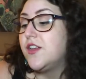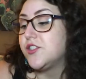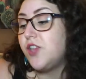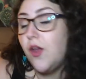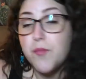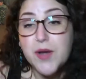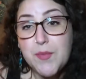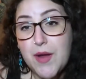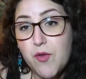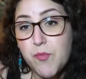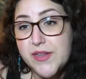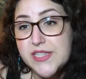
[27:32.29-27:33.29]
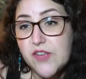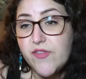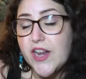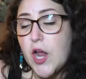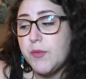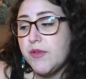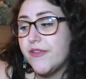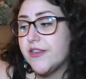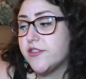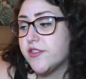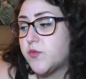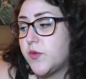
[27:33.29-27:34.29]
So I'm pretty proud of myself and I hope to
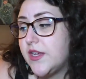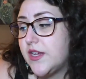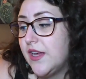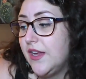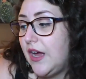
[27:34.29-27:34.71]
finish it this week.